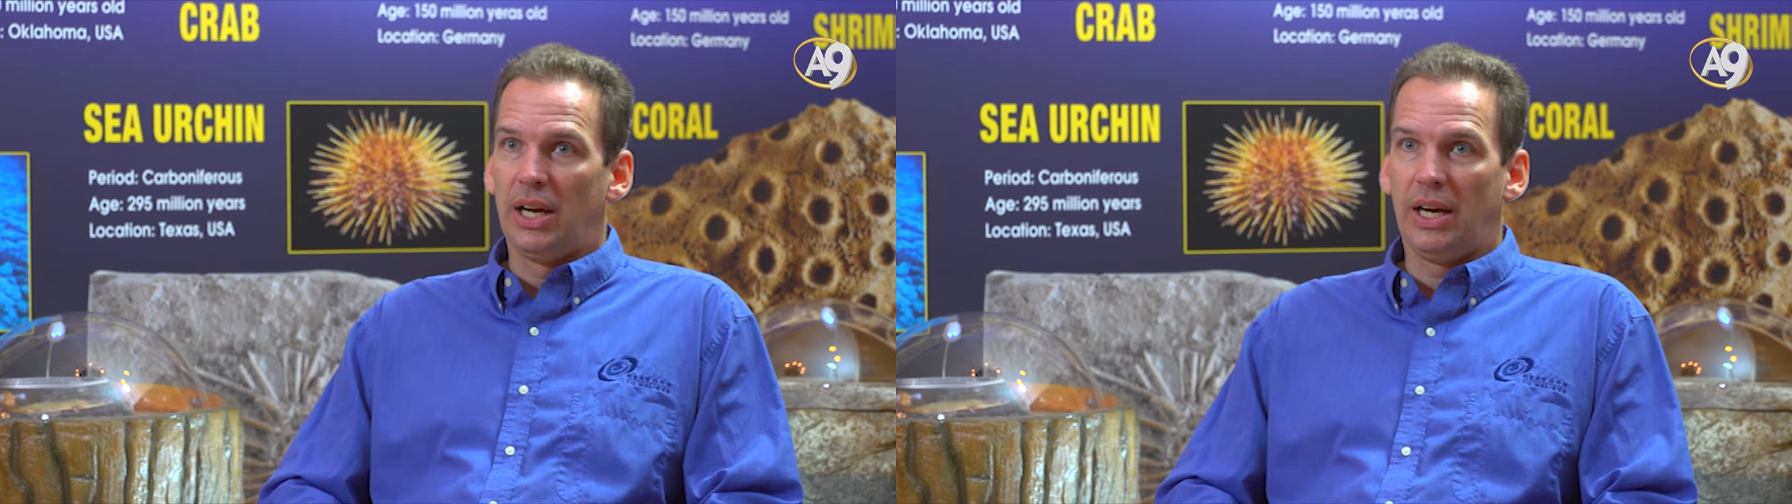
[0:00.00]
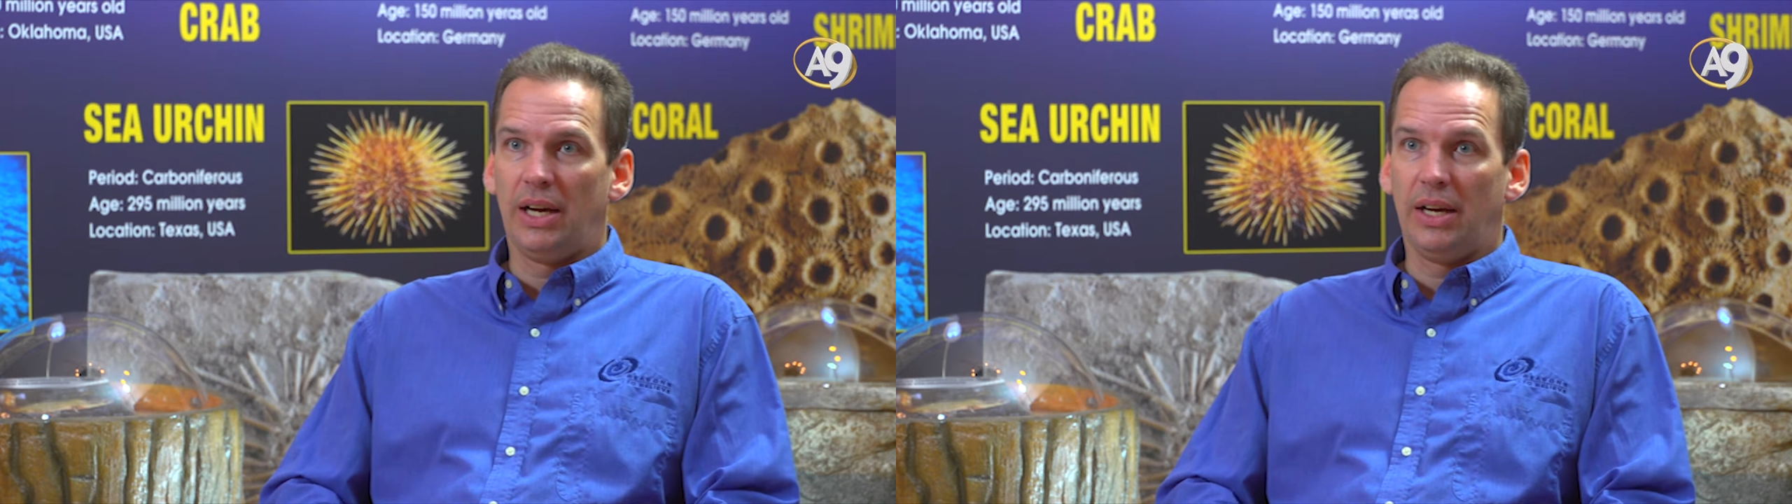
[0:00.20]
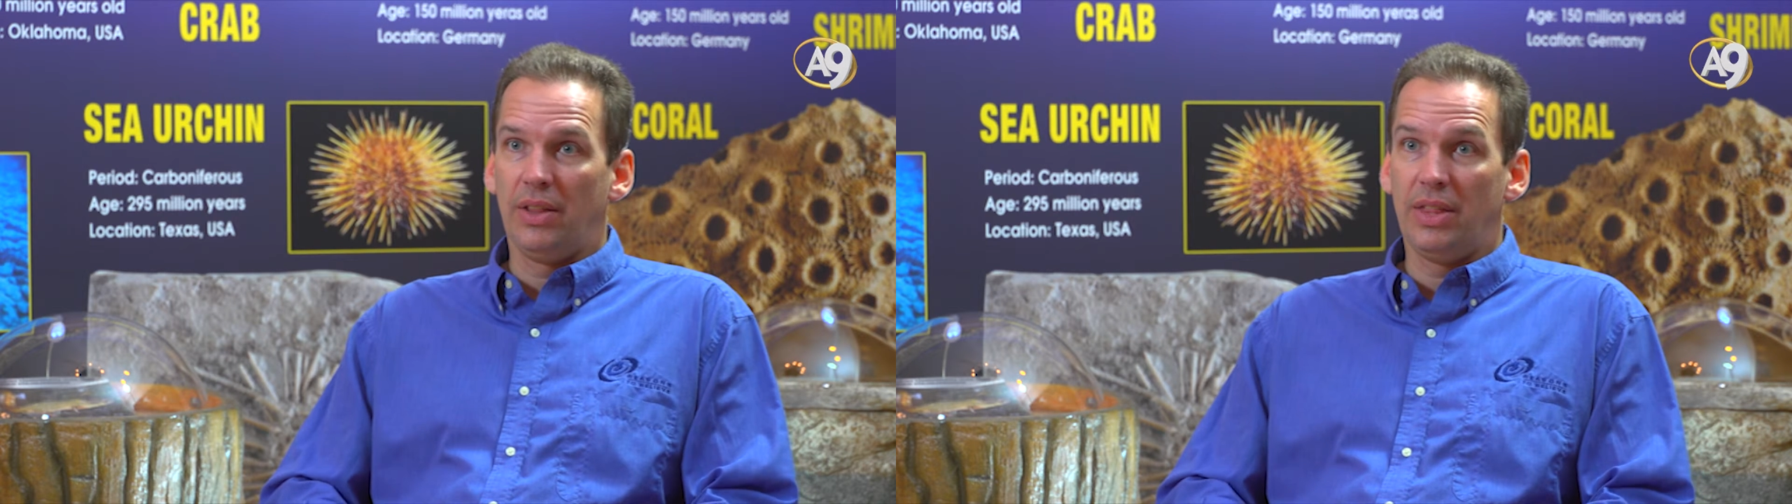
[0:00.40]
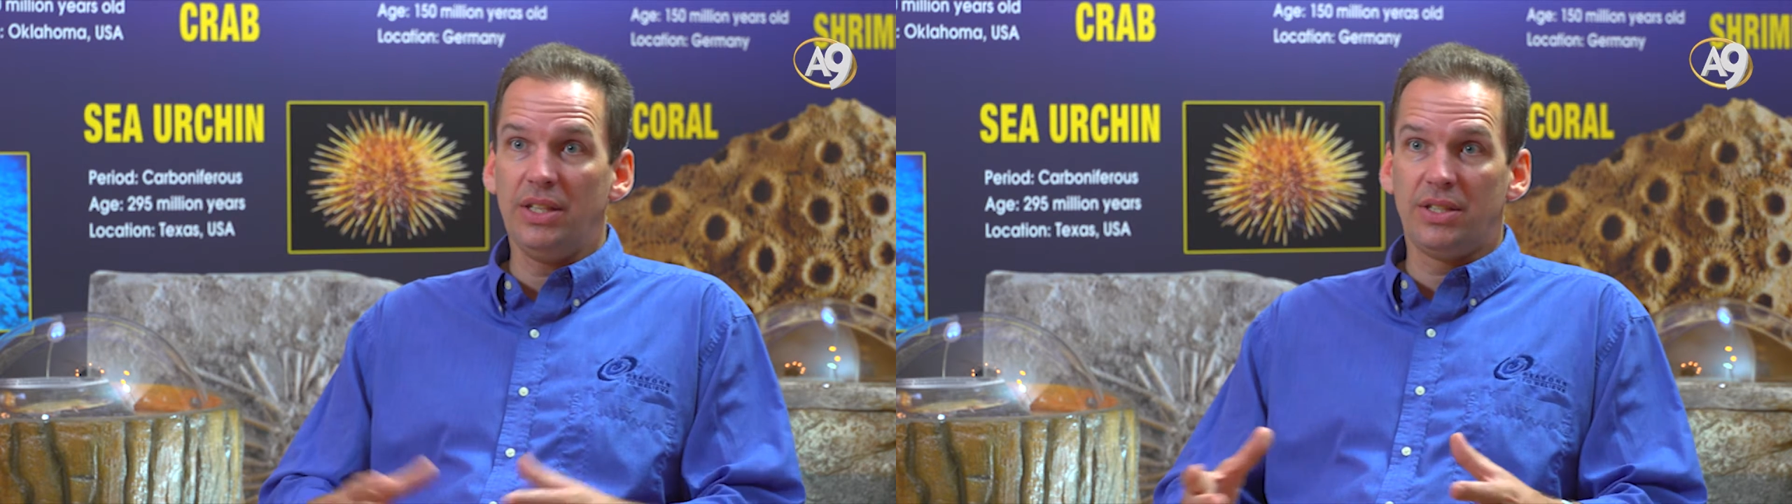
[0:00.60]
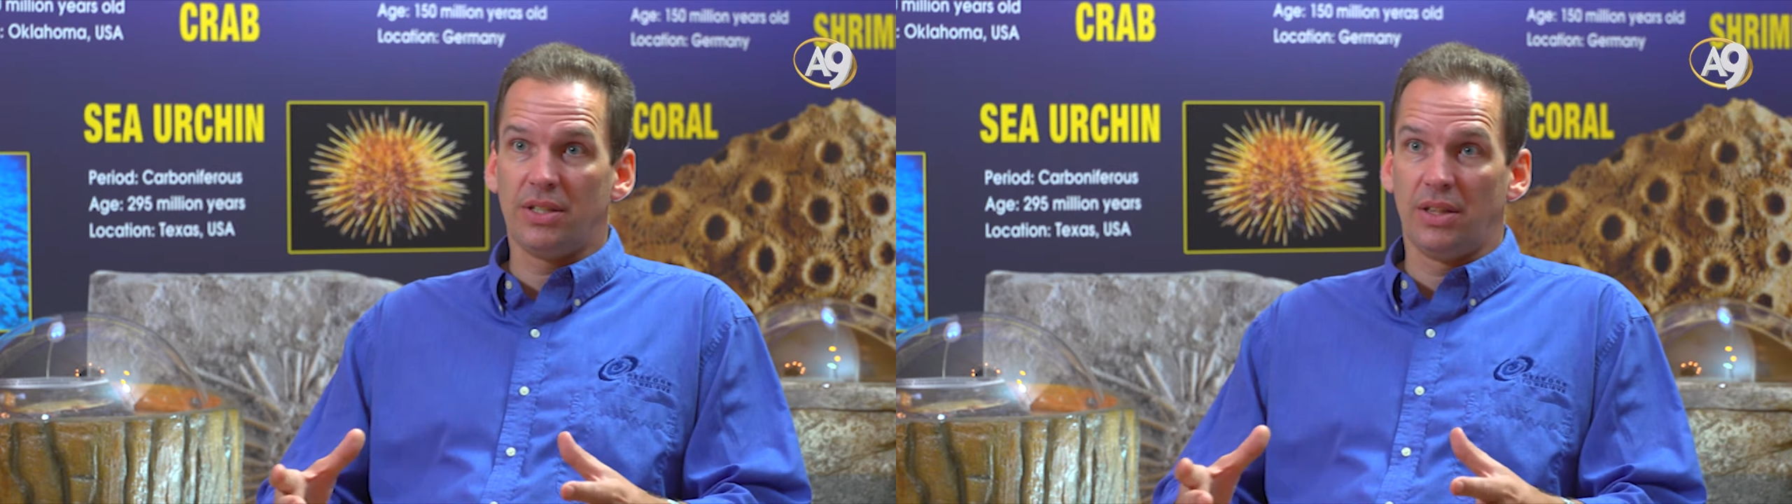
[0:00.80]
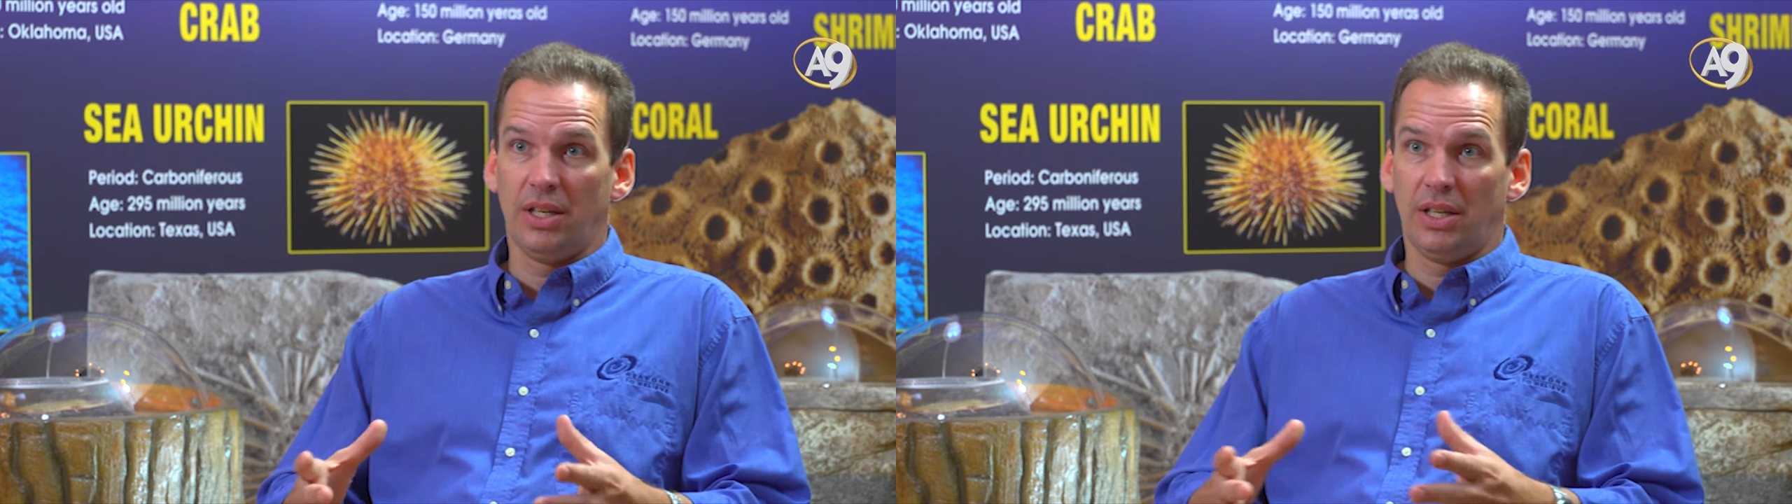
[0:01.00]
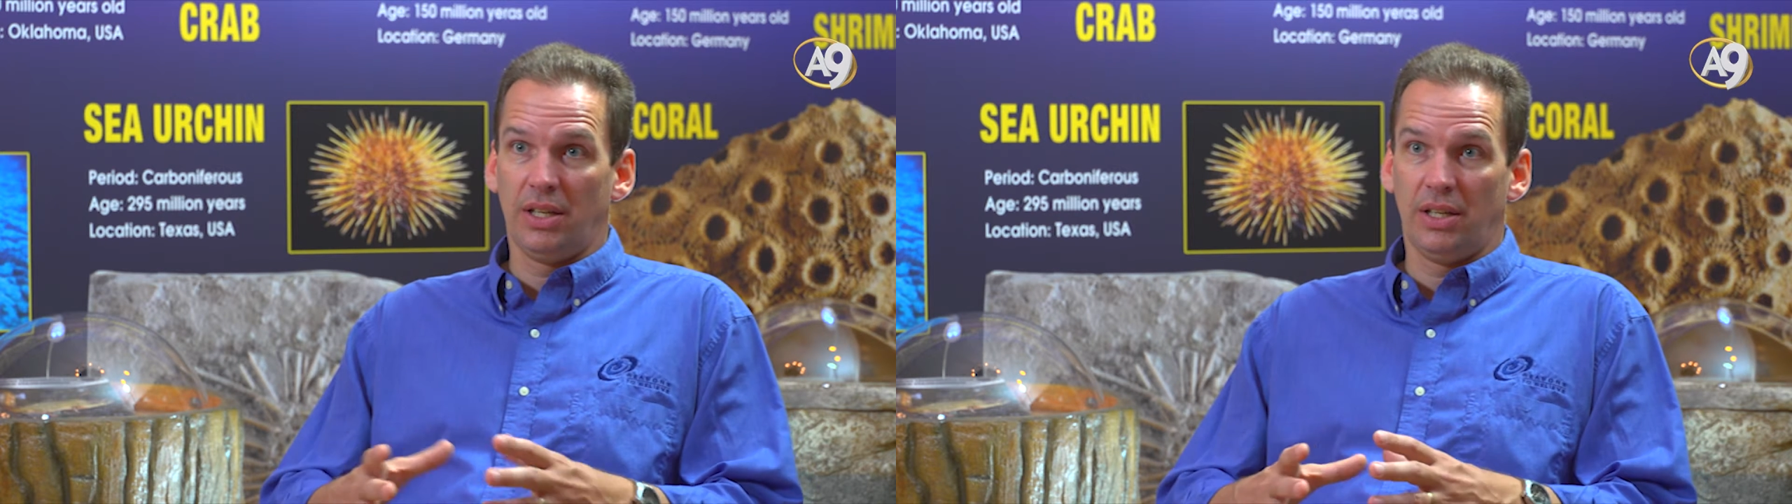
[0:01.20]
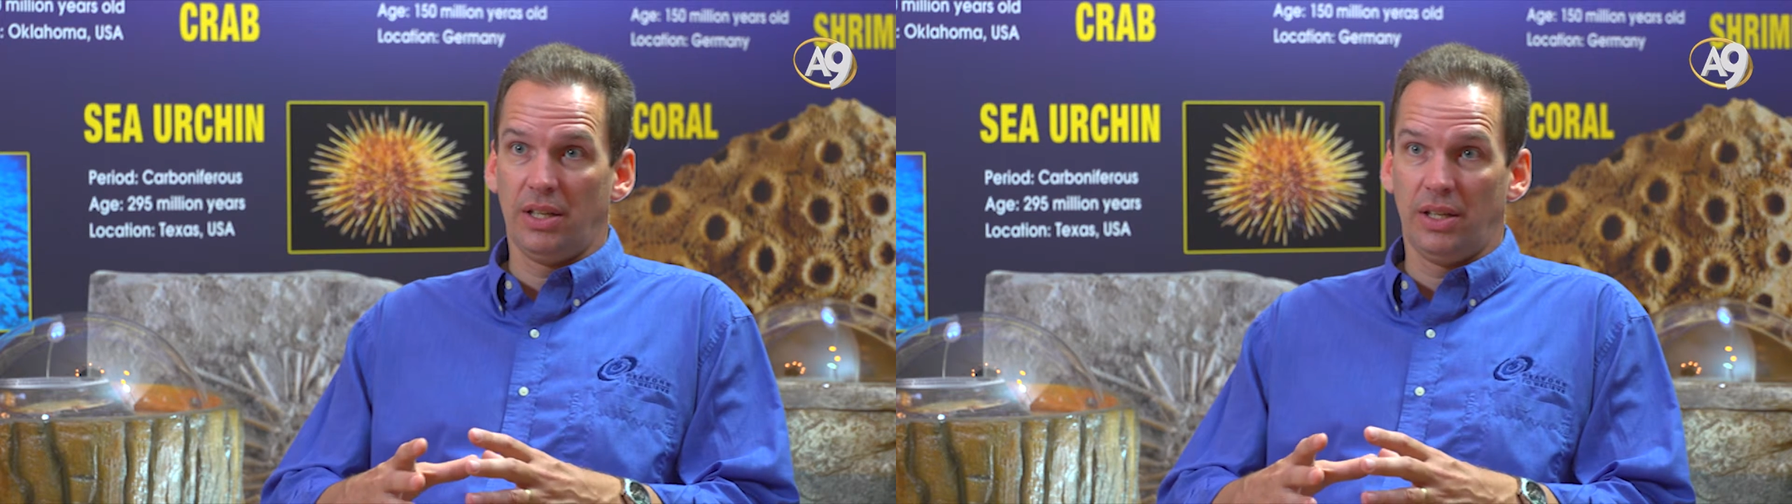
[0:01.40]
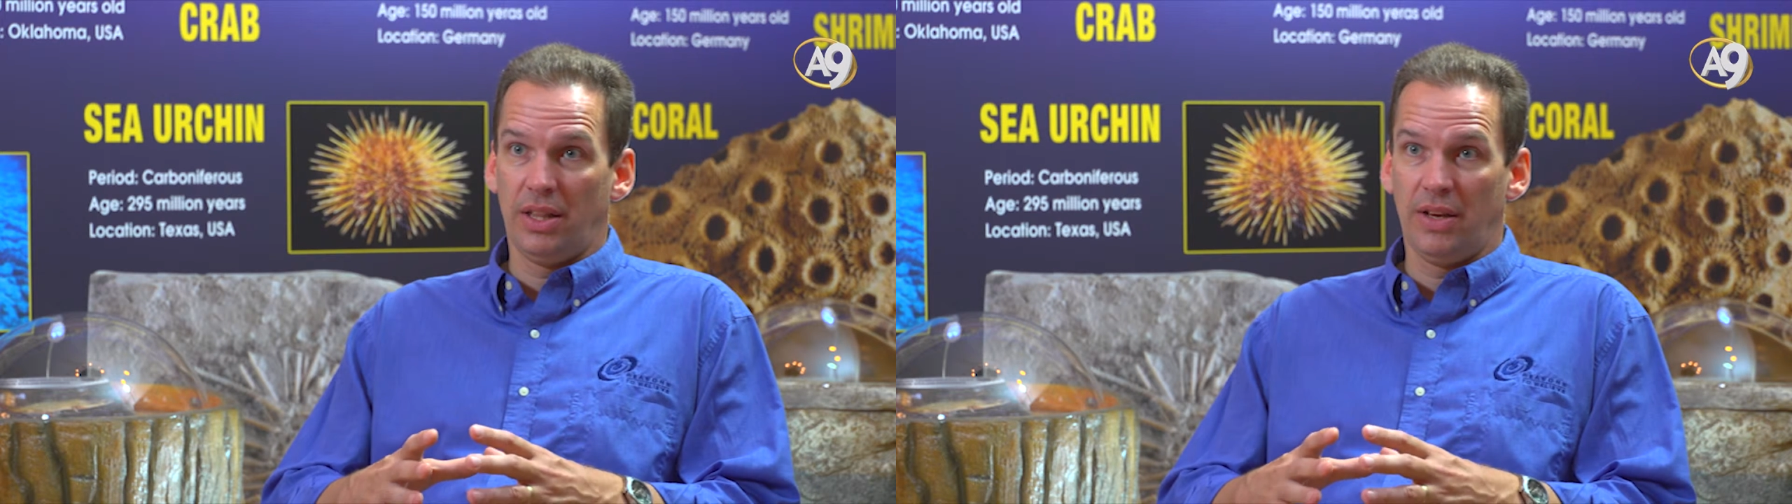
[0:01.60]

Uh, these the